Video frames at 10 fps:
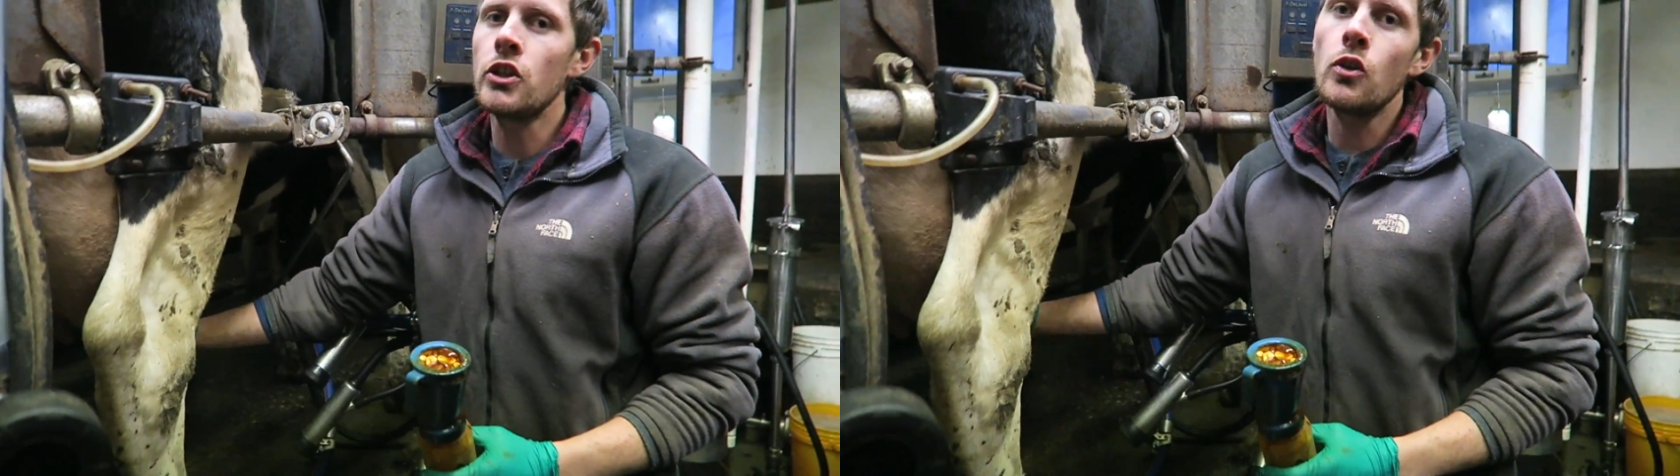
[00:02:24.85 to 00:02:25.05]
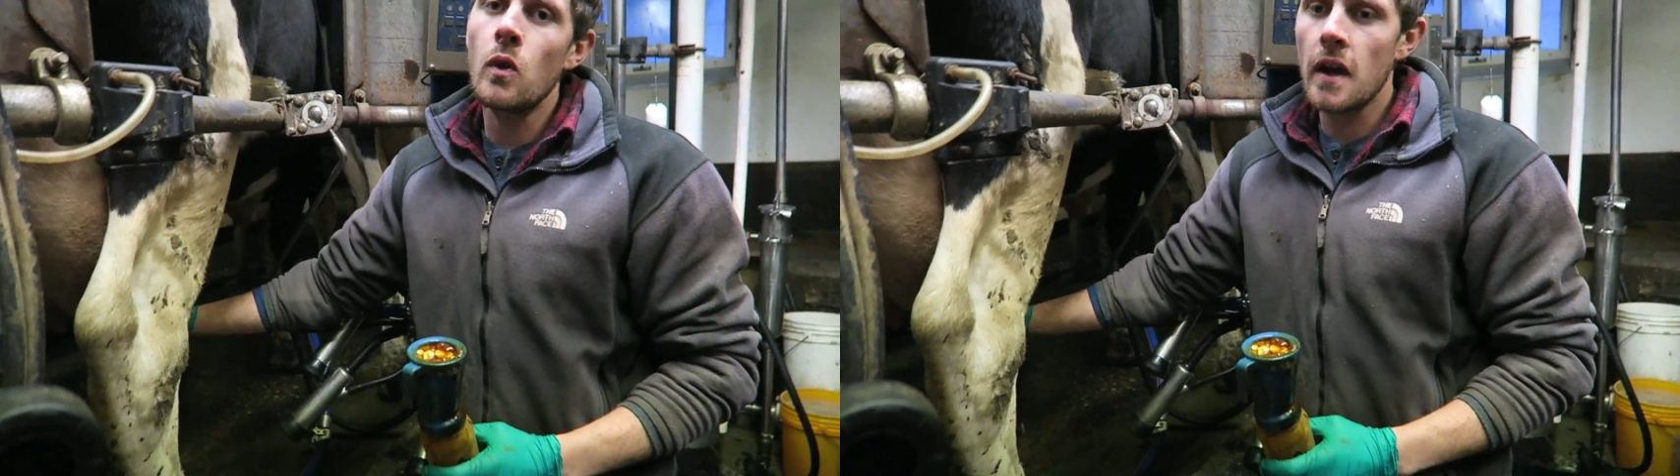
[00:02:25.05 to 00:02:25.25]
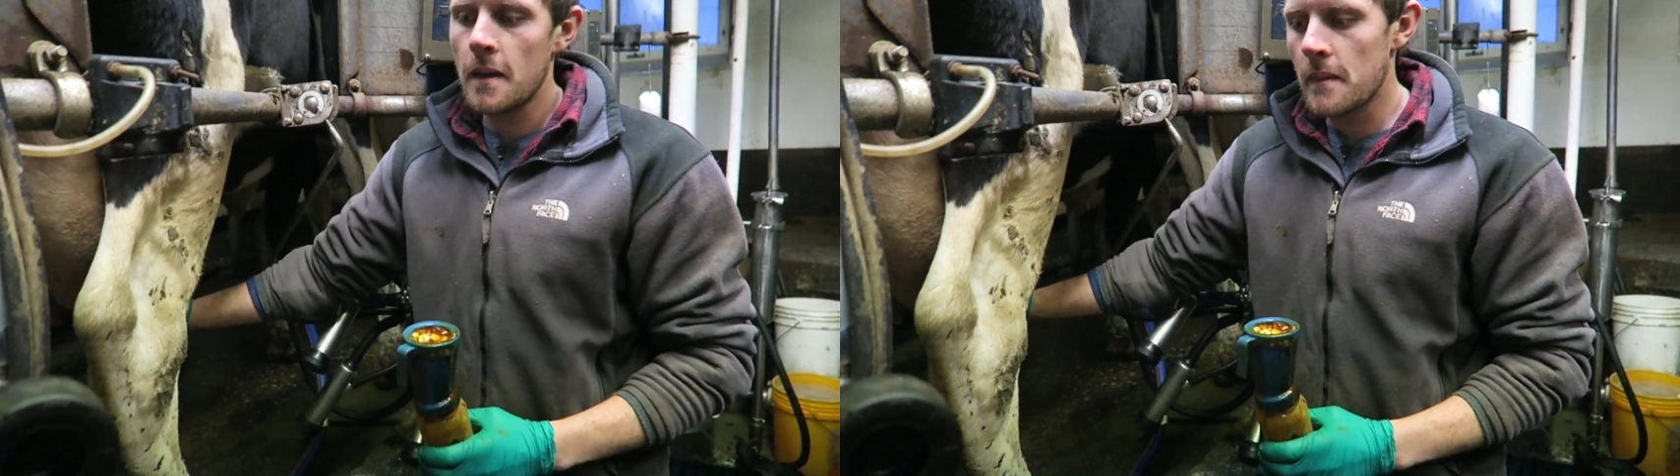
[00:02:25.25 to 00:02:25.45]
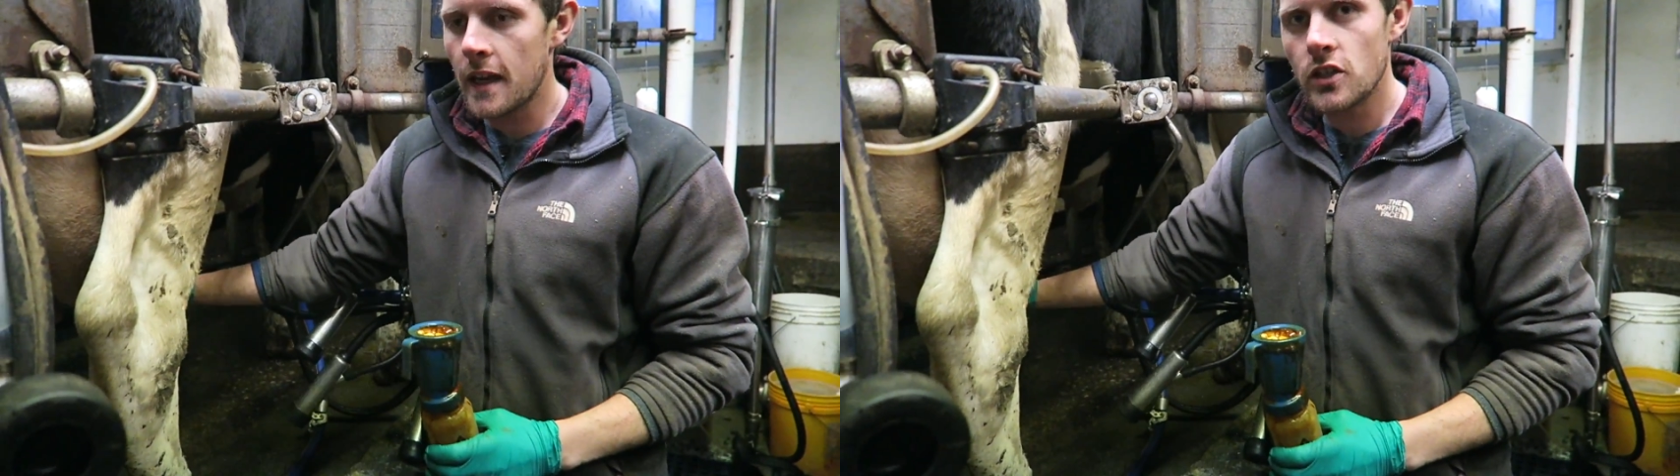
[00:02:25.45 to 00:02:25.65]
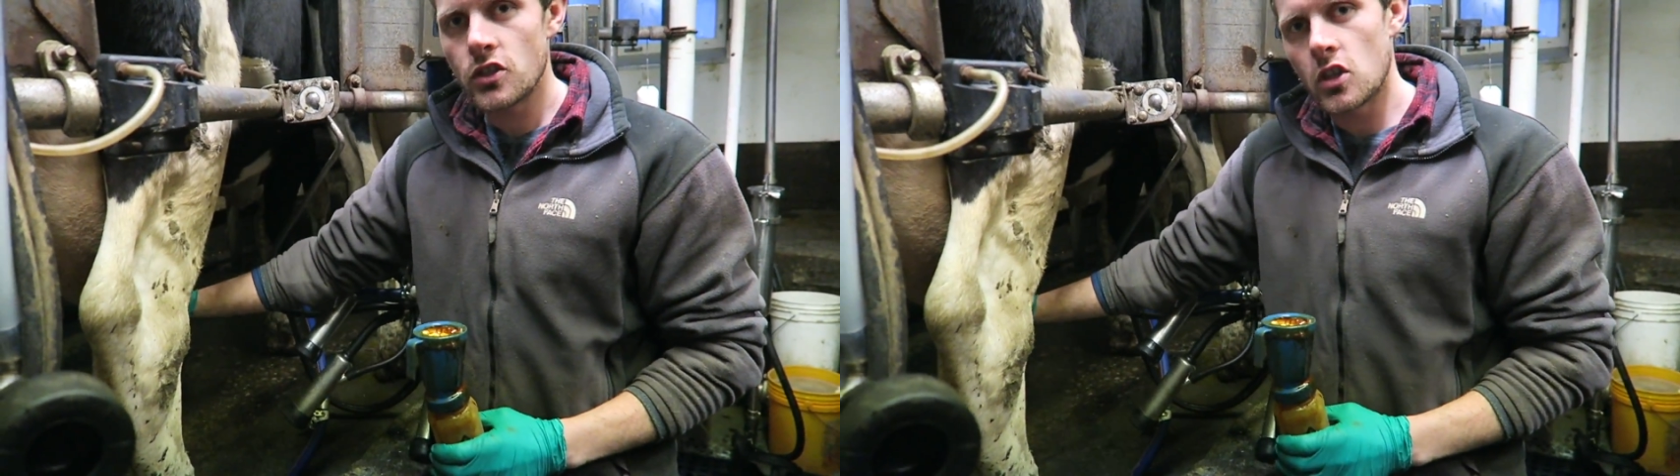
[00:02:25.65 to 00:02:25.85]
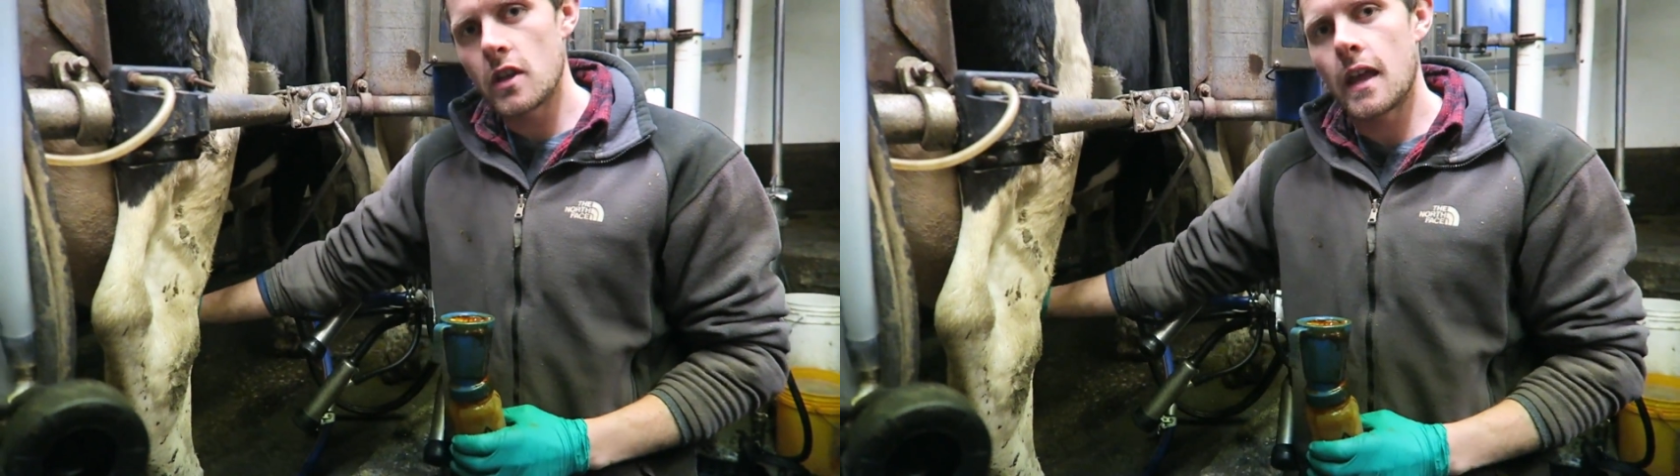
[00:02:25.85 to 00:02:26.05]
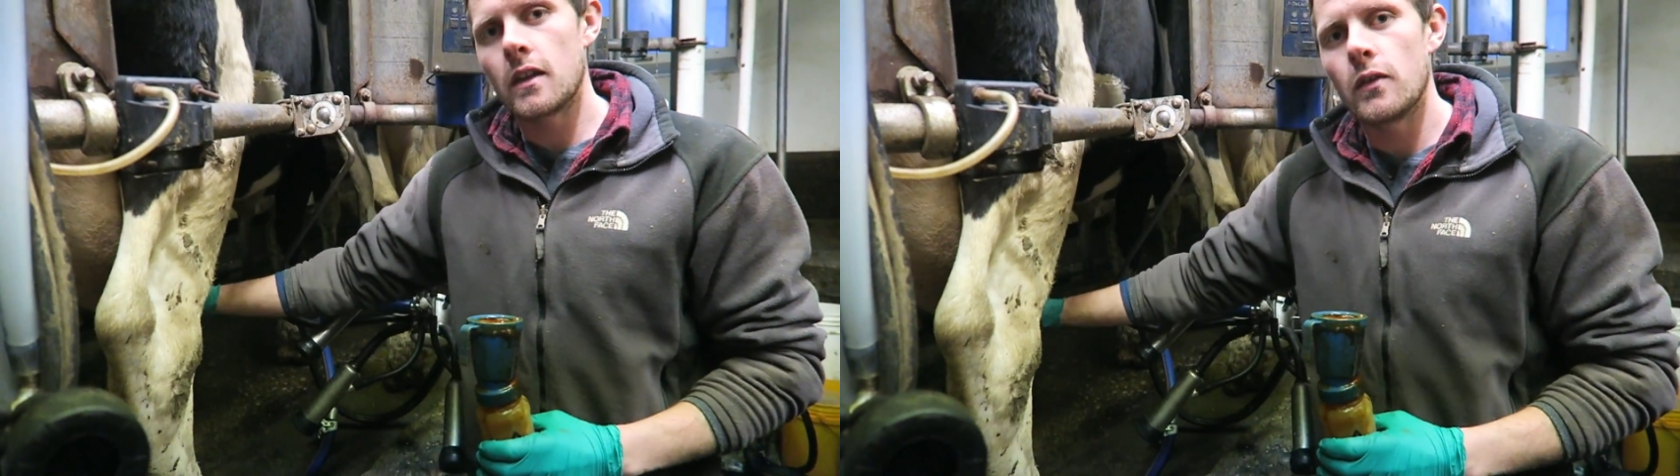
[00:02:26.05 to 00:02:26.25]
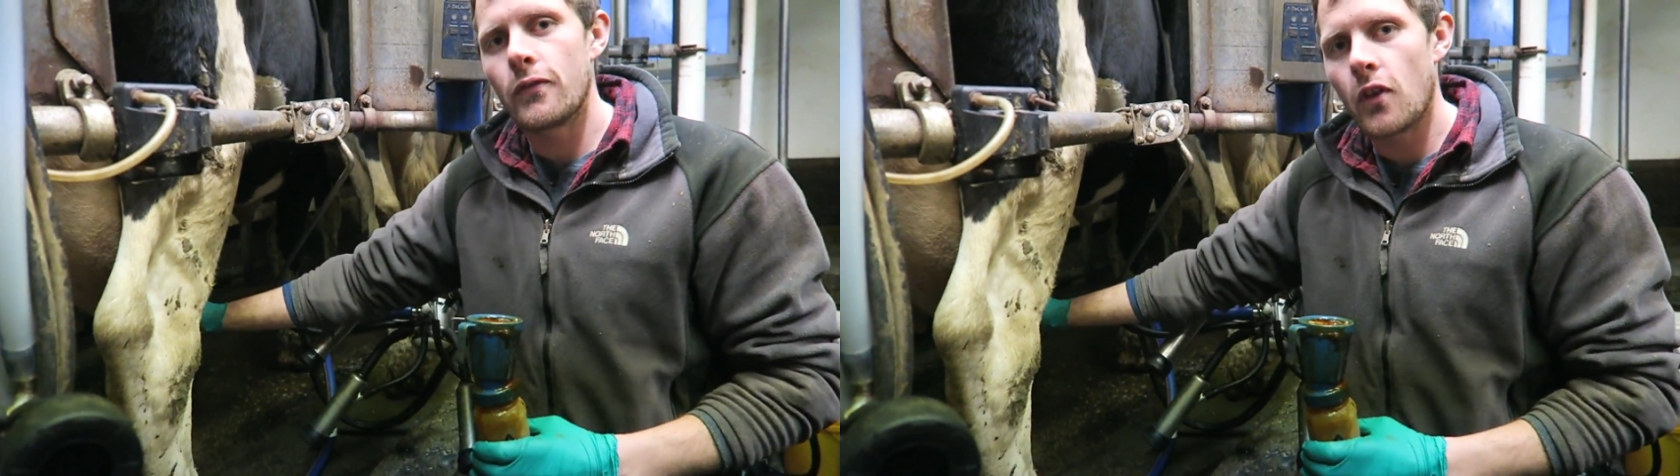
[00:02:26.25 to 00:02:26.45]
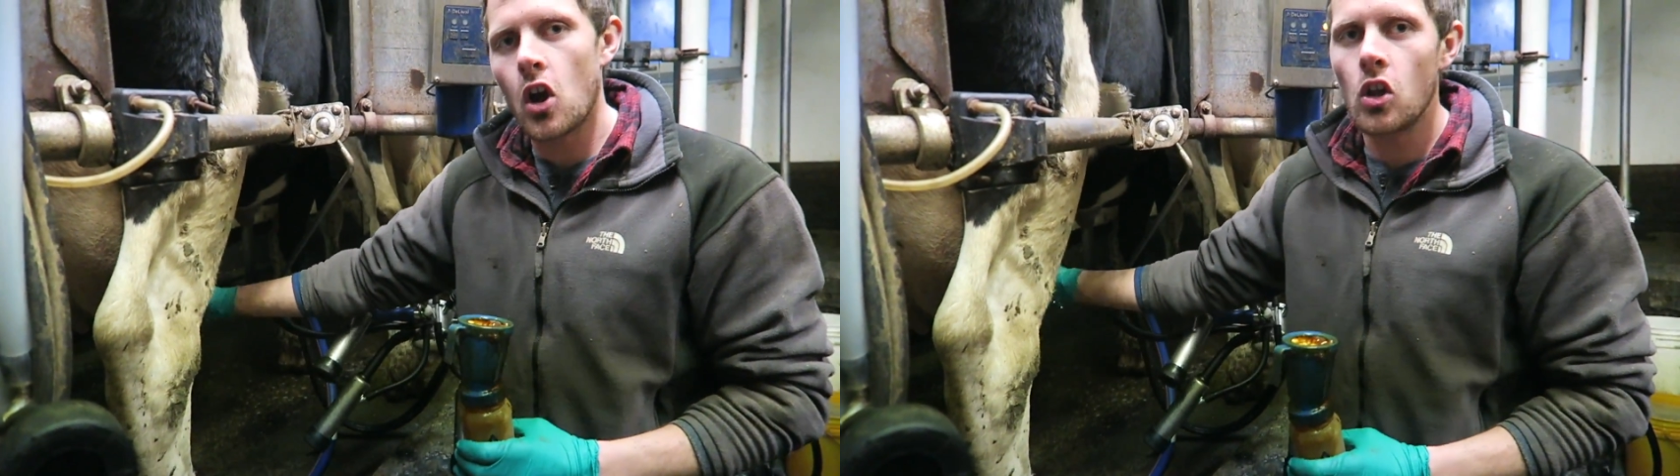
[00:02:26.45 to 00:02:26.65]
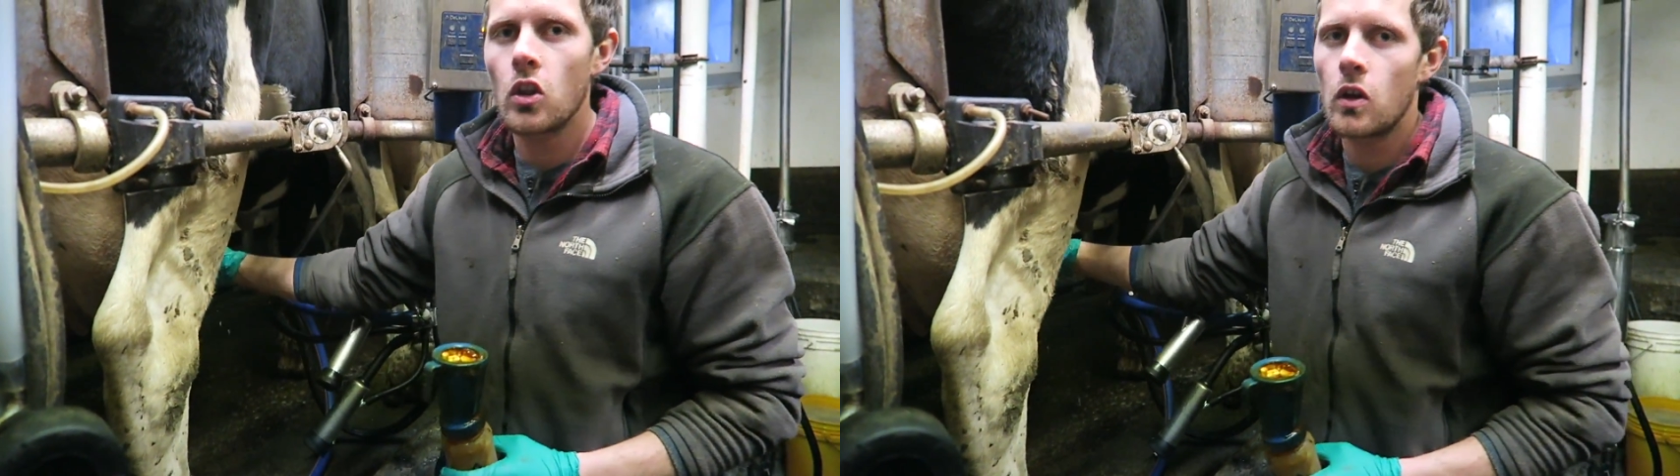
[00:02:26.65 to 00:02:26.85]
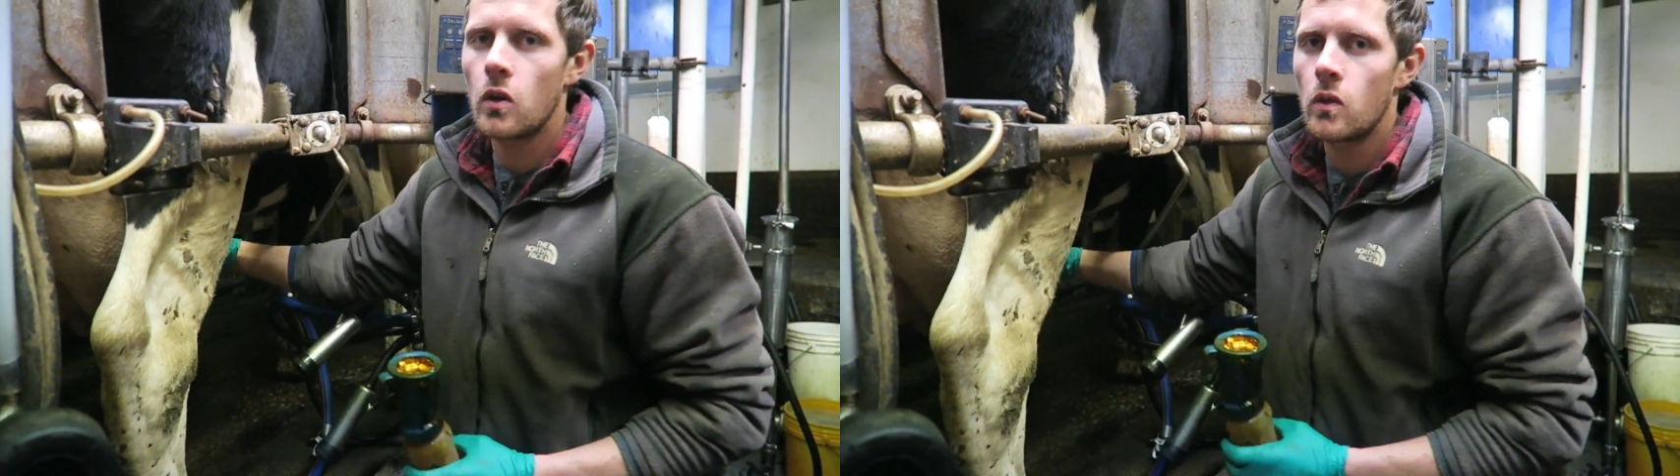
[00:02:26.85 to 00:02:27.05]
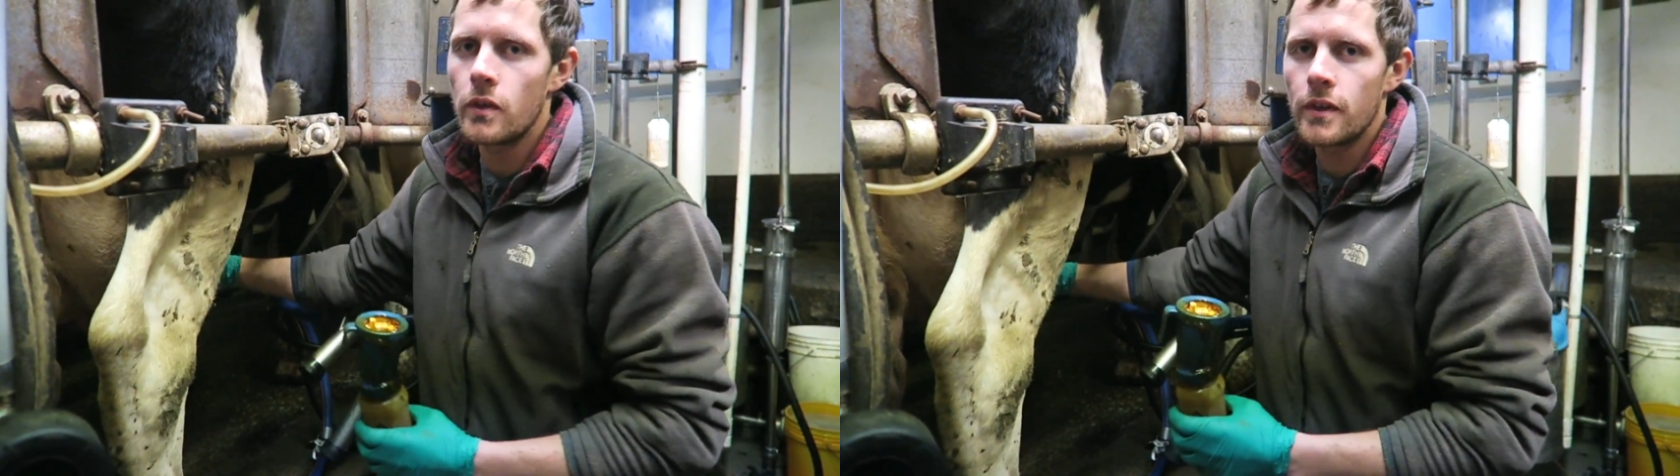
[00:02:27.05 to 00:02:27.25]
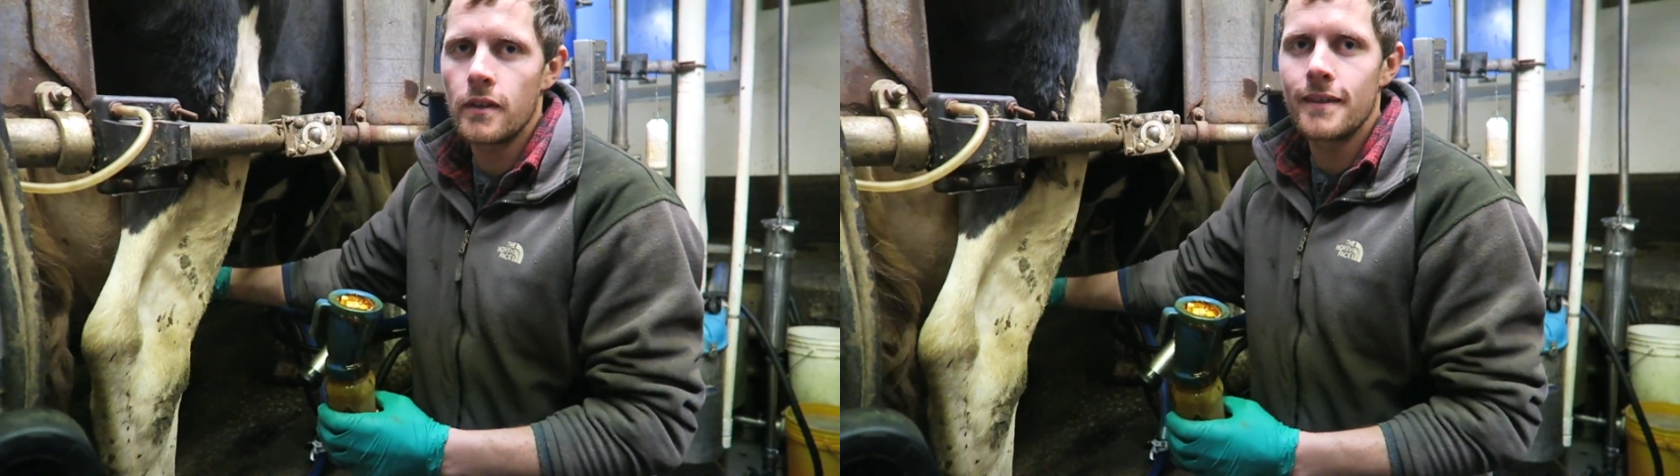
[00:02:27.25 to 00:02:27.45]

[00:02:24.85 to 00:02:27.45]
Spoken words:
you want to make sure that you follow